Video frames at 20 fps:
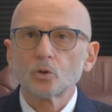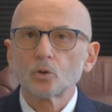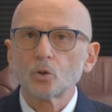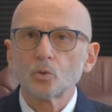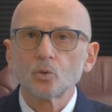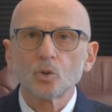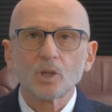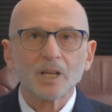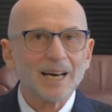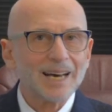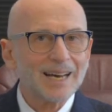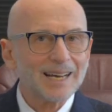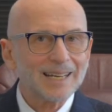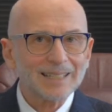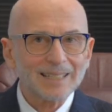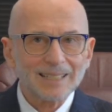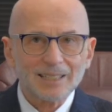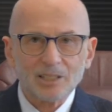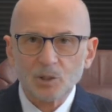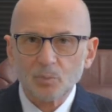Do
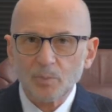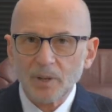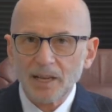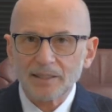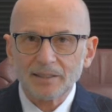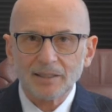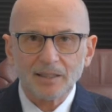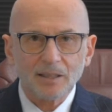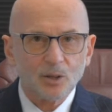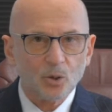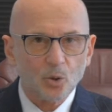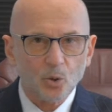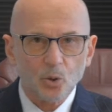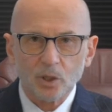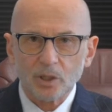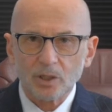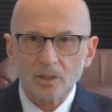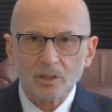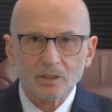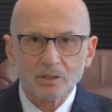not expect the
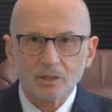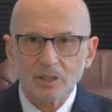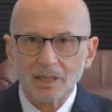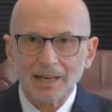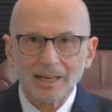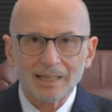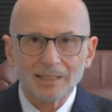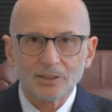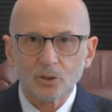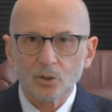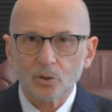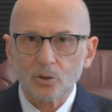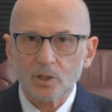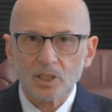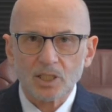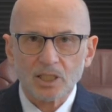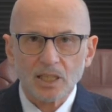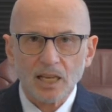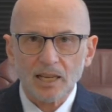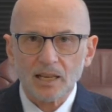court to undo
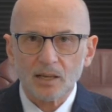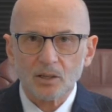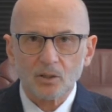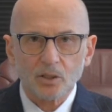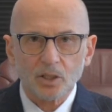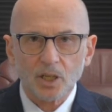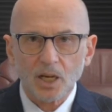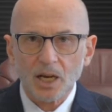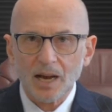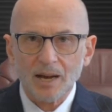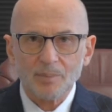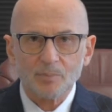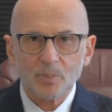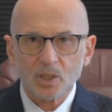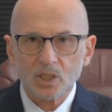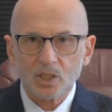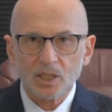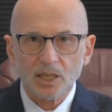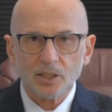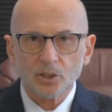the sale or
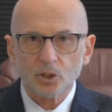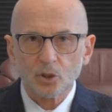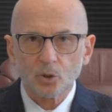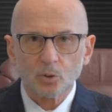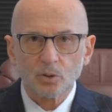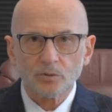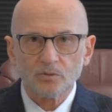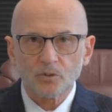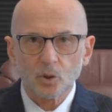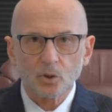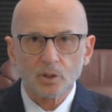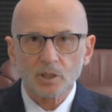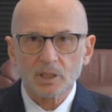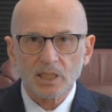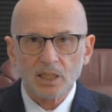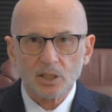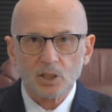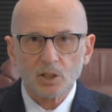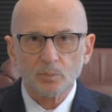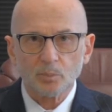compensate you if you are
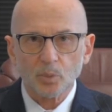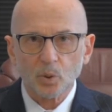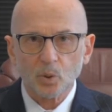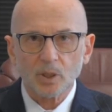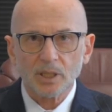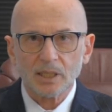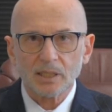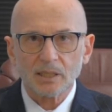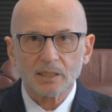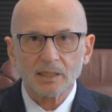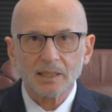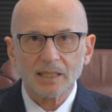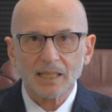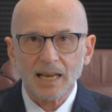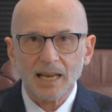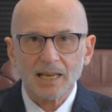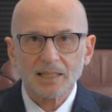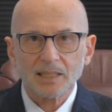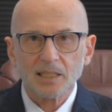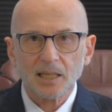disappointed in
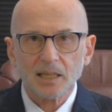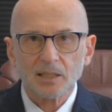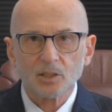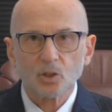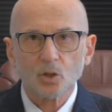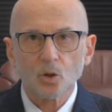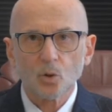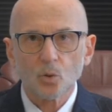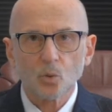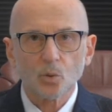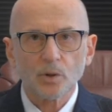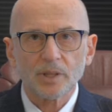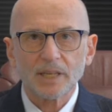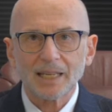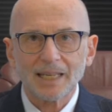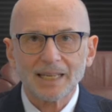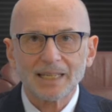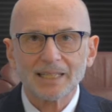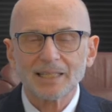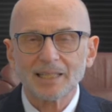the assets or
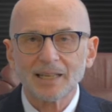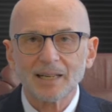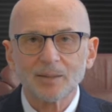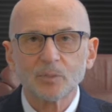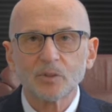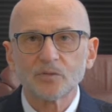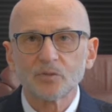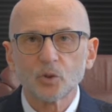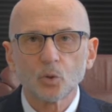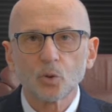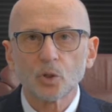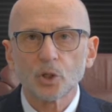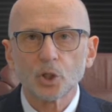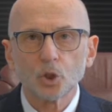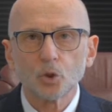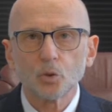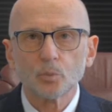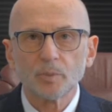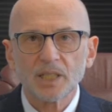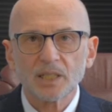the income of your new